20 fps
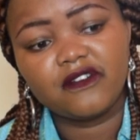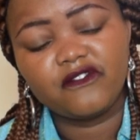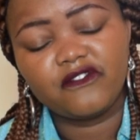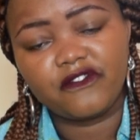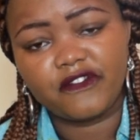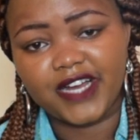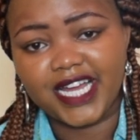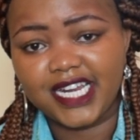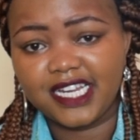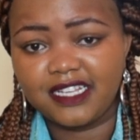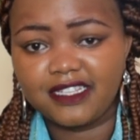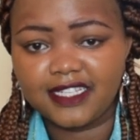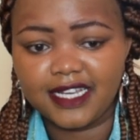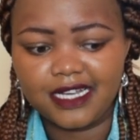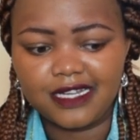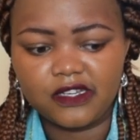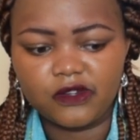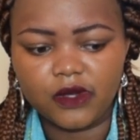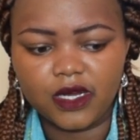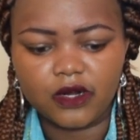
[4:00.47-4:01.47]
furniture
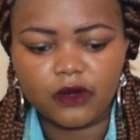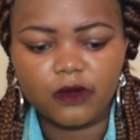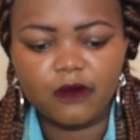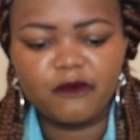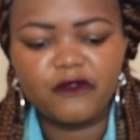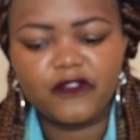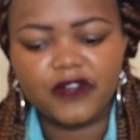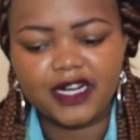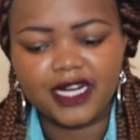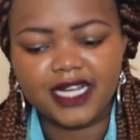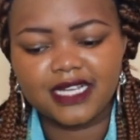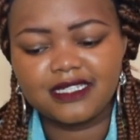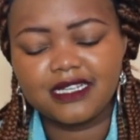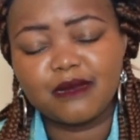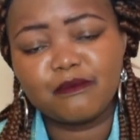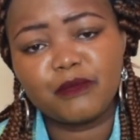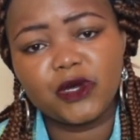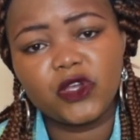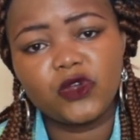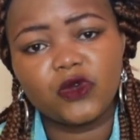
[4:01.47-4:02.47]
in your room. For
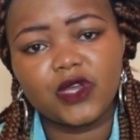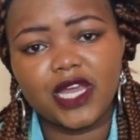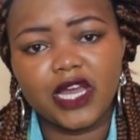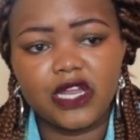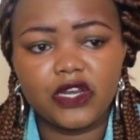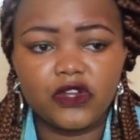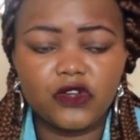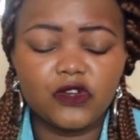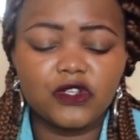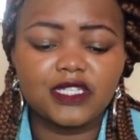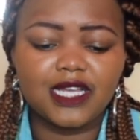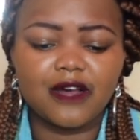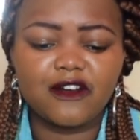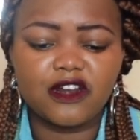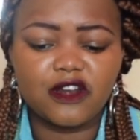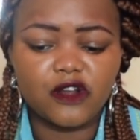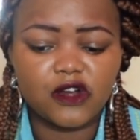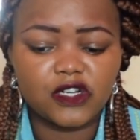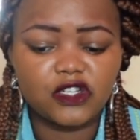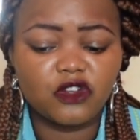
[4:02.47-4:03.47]
example, you can use
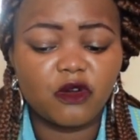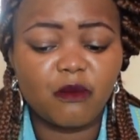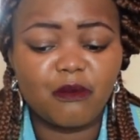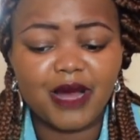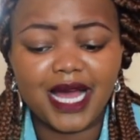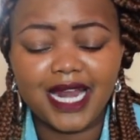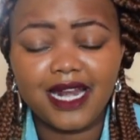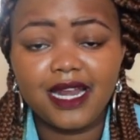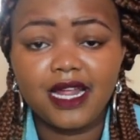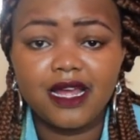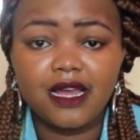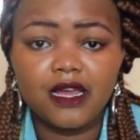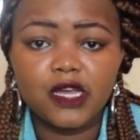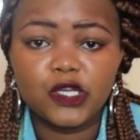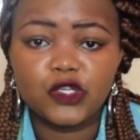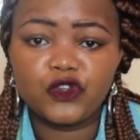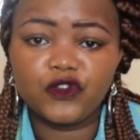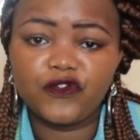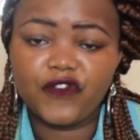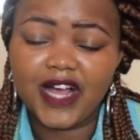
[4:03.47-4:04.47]
an ottoman
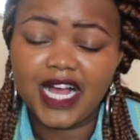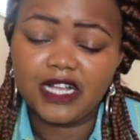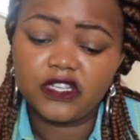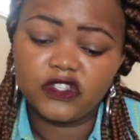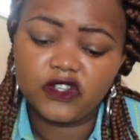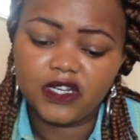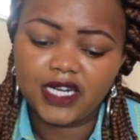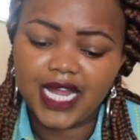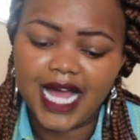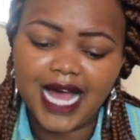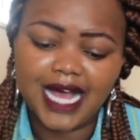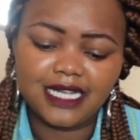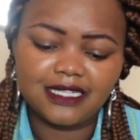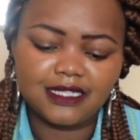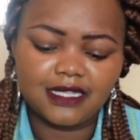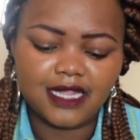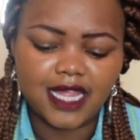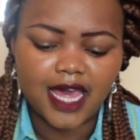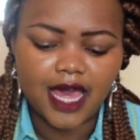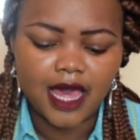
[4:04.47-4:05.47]
to function as
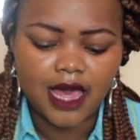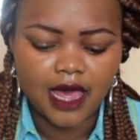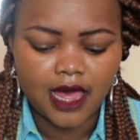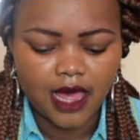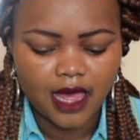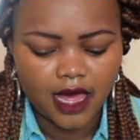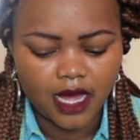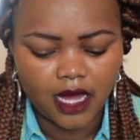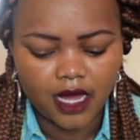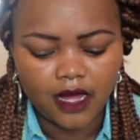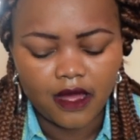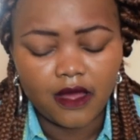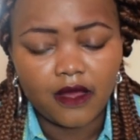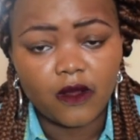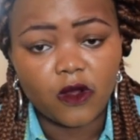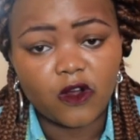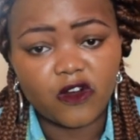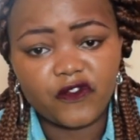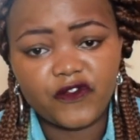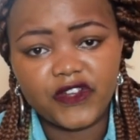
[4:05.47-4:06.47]
the
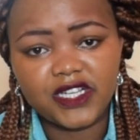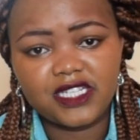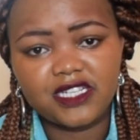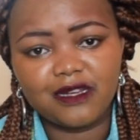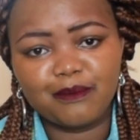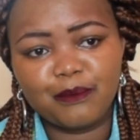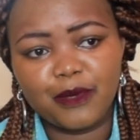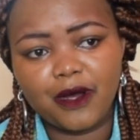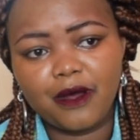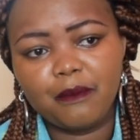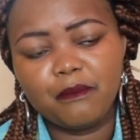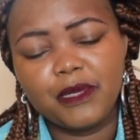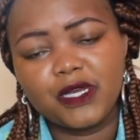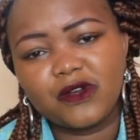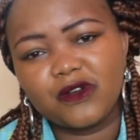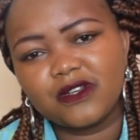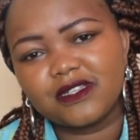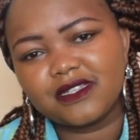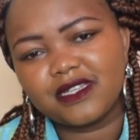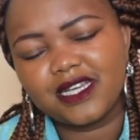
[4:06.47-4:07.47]
coffee table
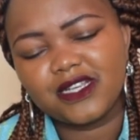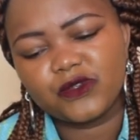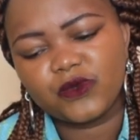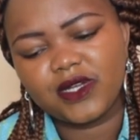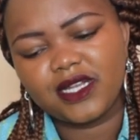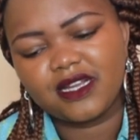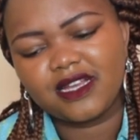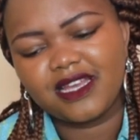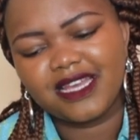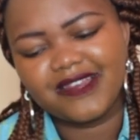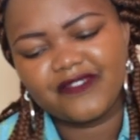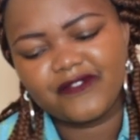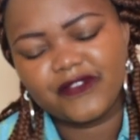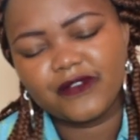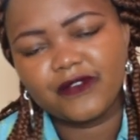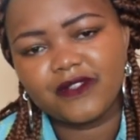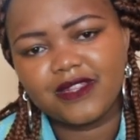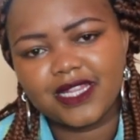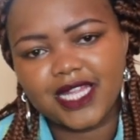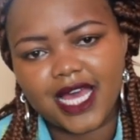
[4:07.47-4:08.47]
because this will give you
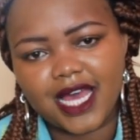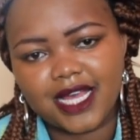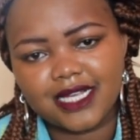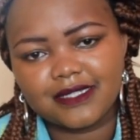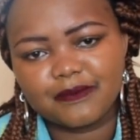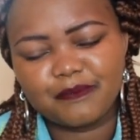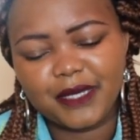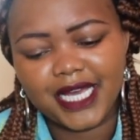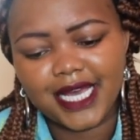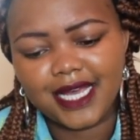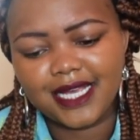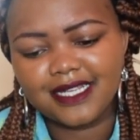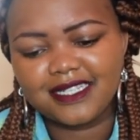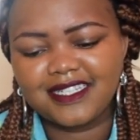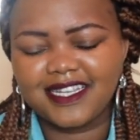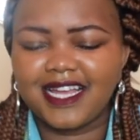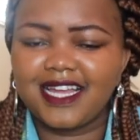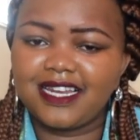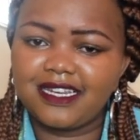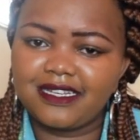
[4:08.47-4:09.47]
the space
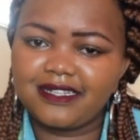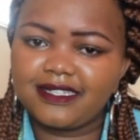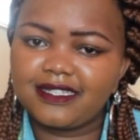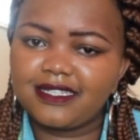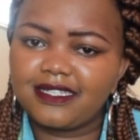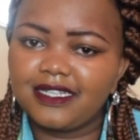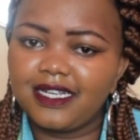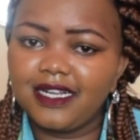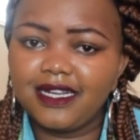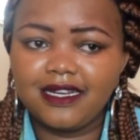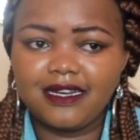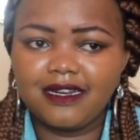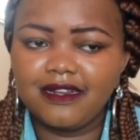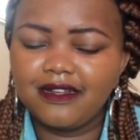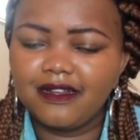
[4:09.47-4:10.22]
and still